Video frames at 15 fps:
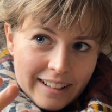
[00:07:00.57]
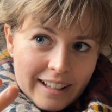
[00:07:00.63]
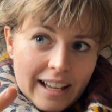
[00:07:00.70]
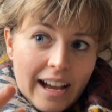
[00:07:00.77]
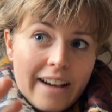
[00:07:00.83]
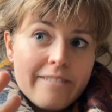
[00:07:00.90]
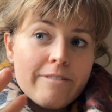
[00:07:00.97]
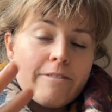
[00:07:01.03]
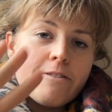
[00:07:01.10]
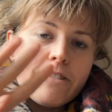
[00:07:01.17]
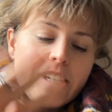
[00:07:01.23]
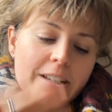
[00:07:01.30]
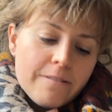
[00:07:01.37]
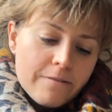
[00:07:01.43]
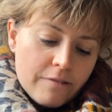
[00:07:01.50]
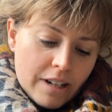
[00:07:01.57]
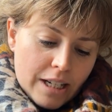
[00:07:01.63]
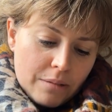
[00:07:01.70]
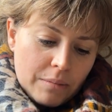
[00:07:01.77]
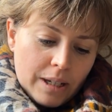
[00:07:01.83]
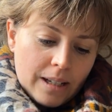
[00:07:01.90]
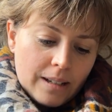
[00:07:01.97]
and
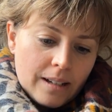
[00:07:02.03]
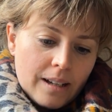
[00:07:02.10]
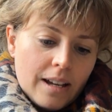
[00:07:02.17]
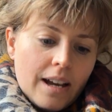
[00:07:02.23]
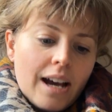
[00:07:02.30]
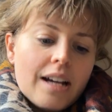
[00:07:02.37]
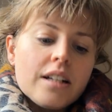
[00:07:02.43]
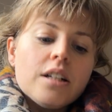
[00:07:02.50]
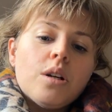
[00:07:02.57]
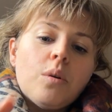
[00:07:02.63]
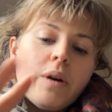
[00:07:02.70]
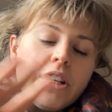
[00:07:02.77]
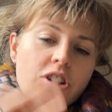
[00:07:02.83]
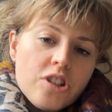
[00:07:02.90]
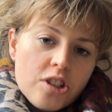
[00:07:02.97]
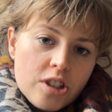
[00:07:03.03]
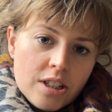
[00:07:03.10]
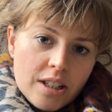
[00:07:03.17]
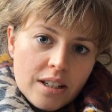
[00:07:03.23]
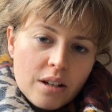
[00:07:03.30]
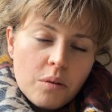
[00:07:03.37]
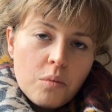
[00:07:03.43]
reframing and
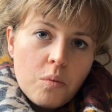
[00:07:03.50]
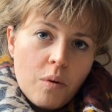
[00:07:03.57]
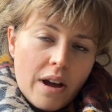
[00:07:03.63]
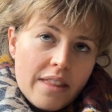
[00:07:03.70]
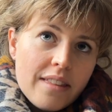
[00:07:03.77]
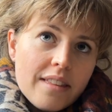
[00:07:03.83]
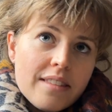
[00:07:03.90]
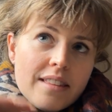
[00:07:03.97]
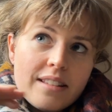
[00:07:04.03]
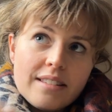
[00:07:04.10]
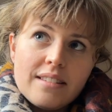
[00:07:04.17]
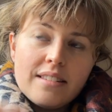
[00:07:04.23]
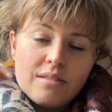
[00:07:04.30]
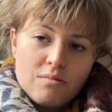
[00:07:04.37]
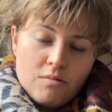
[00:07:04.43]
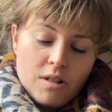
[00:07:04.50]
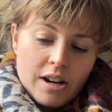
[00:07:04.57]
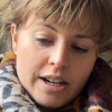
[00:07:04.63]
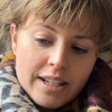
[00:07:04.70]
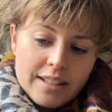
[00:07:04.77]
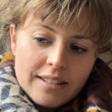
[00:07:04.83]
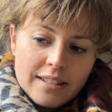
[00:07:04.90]
questioning whether this is
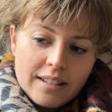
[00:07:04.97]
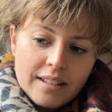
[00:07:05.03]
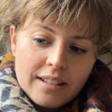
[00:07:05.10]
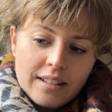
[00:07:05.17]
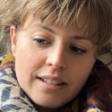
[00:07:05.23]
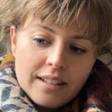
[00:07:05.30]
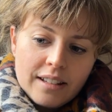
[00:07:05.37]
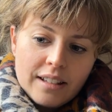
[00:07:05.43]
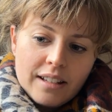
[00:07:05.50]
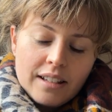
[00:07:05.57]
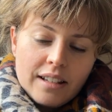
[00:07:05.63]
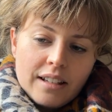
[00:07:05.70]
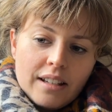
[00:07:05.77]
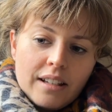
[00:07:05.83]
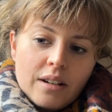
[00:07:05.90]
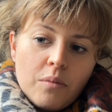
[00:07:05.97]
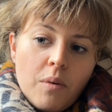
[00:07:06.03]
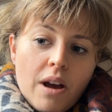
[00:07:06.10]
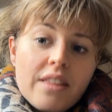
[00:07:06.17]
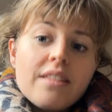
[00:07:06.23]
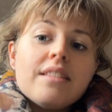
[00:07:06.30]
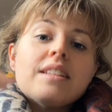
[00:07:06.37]
right,
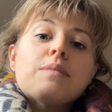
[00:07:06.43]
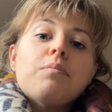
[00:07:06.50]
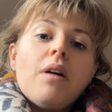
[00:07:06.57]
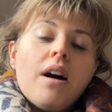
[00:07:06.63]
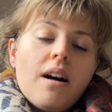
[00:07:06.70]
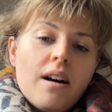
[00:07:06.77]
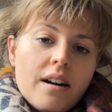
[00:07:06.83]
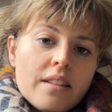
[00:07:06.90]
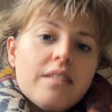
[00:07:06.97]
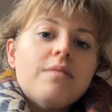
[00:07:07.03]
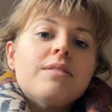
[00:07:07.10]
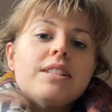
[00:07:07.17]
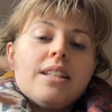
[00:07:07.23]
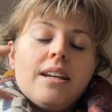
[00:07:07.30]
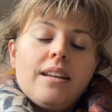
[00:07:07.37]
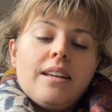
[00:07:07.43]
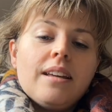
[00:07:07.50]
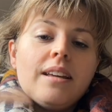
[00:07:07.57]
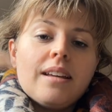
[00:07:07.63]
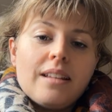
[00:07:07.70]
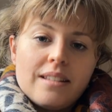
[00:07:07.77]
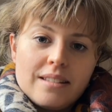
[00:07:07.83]
whether this path you are
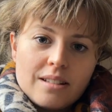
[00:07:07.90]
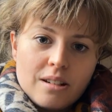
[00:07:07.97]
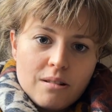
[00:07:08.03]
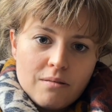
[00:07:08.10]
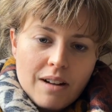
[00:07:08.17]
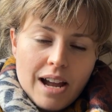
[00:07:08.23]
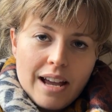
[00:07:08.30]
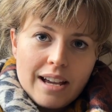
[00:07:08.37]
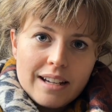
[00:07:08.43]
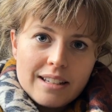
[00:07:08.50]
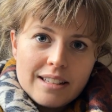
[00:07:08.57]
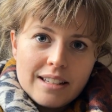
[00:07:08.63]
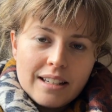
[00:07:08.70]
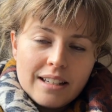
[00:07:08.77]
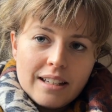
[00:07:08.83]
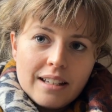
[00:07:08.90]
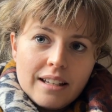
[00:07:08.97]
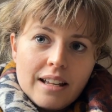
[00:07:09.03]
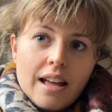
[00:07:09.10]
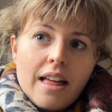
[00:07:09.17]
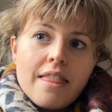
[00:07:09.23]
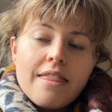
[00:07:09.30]
taking is correct,
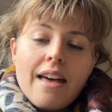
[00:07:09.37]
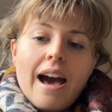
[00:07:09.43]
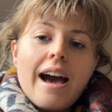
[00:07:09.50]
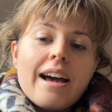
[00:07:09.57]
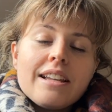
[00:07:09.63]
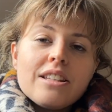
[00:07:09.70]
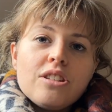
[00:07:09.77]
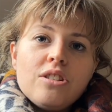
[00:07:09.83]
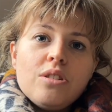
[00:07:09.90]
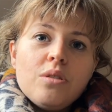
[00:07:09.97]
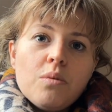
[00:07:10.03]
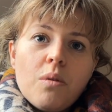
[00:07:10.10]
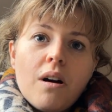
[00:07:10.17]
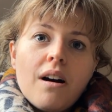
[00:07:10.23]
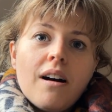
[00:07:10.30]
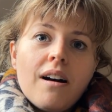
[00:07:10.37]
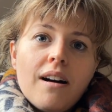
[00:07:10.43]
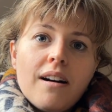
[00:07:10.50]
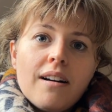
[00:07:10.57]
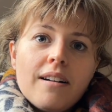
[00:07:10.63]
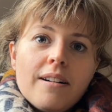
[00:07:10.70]
that you are